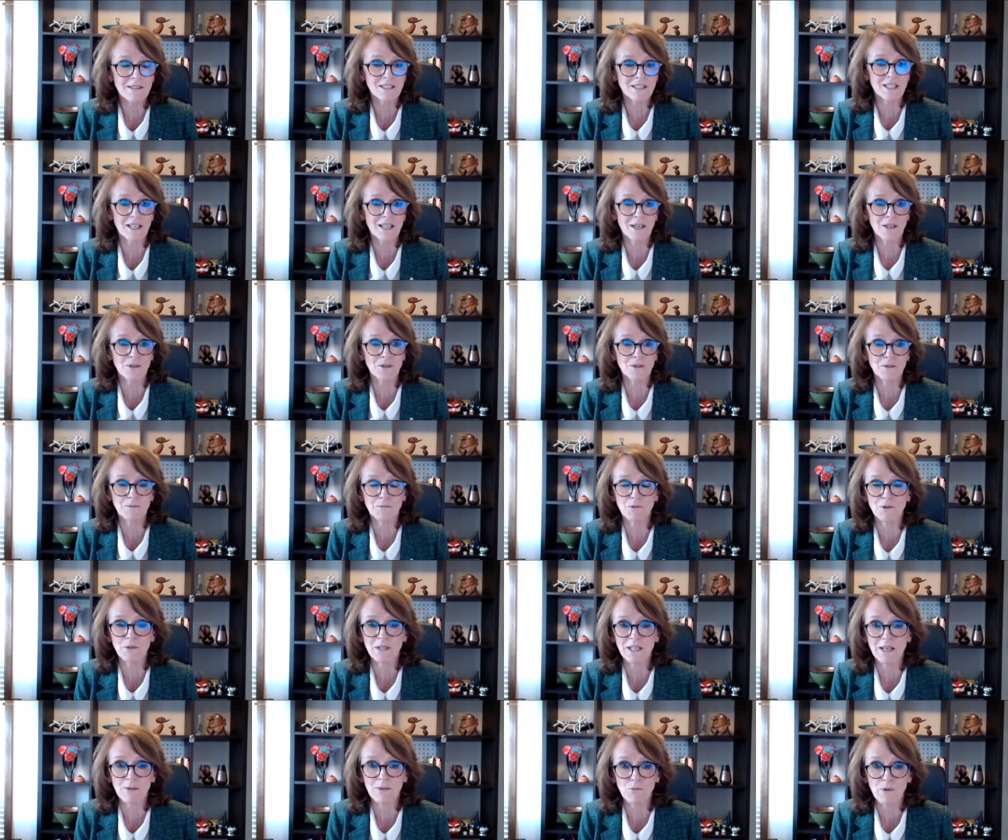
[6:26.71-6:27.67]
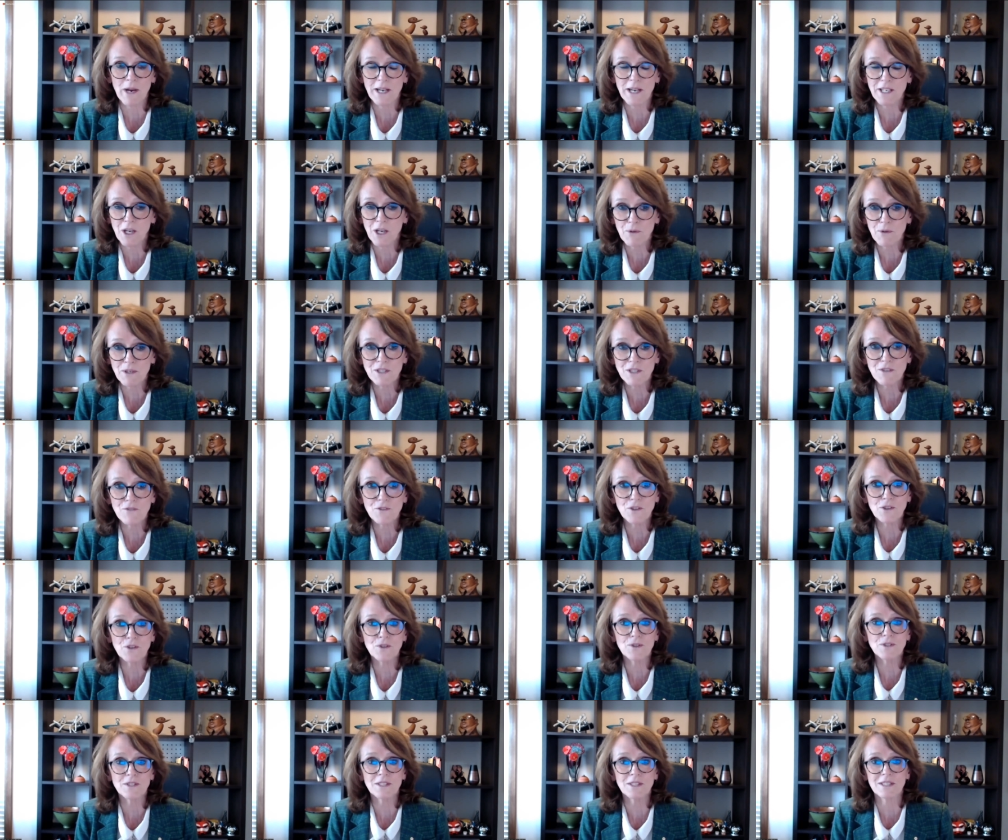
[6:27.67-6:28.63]
so doing radio
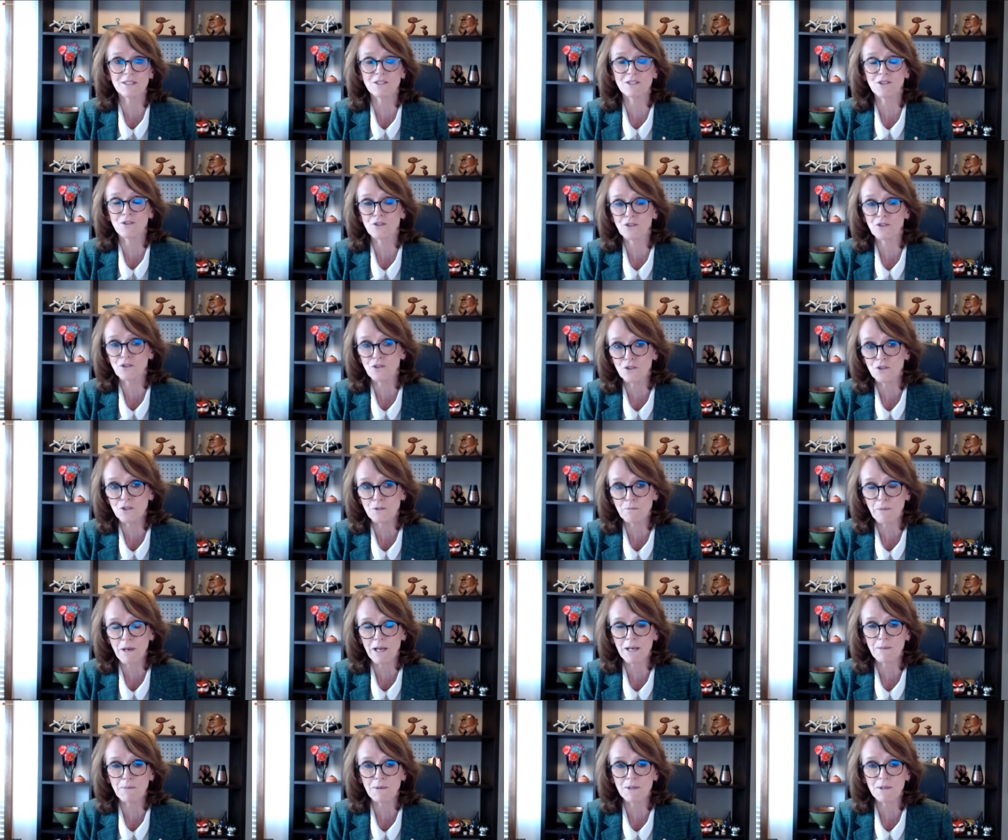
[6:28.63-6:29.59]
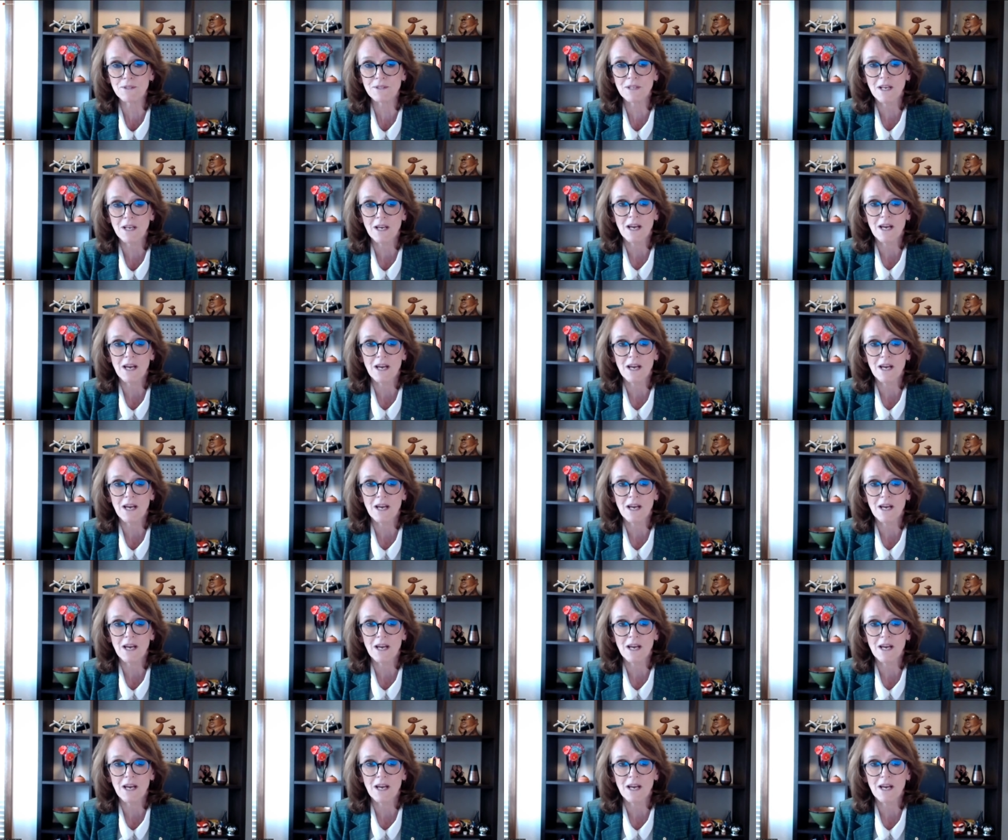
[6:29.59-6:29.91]
interviews and to the newspapers.